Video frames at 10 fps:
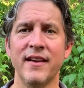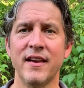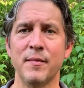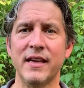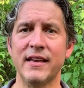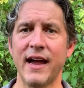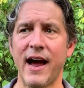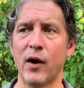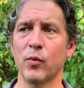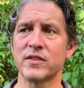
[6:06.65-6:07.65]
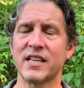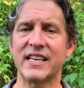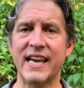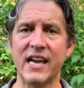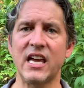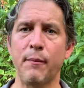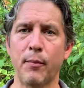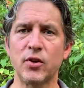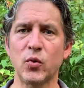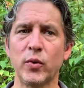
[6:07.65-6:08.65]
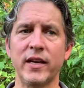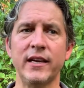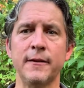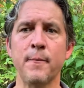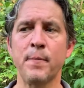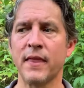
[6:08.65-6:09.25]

I mean, I was the gatekeeper between